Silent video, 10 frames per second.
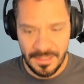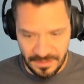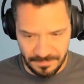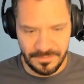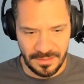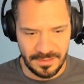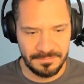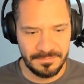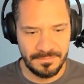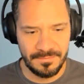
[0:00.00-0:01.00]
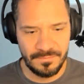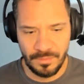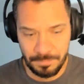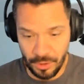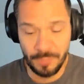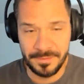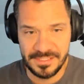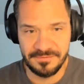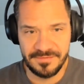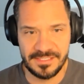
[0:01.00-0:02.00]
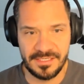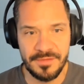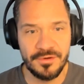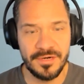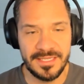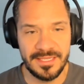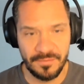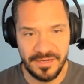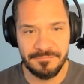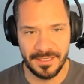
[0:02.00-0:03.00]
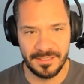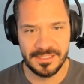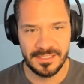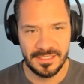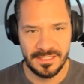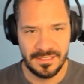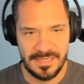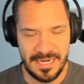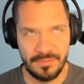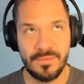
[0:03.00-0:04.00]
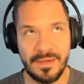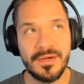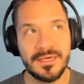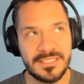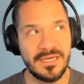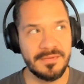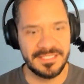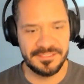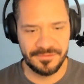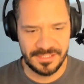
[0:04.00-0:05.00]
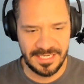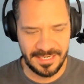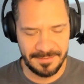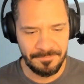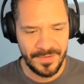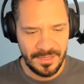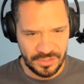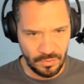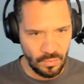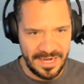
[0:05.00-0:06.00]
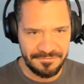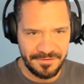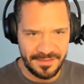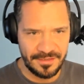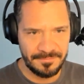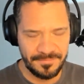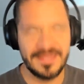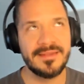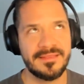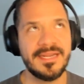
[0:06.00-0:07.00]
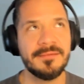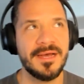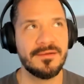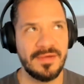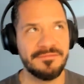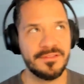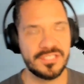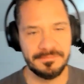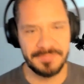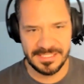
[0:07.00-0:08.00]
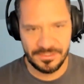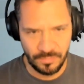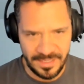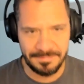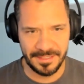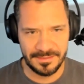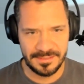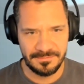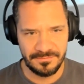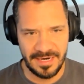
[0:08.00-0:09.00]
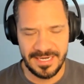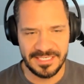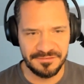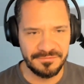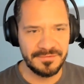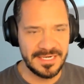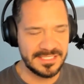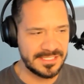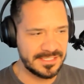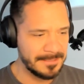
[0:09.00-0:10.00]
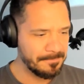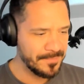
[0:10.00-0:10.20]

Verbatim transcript: the purpose of this community that we built. Now, I'm going to talk about this for a second. So White Feather, think about White Feather is the business we built, right? It's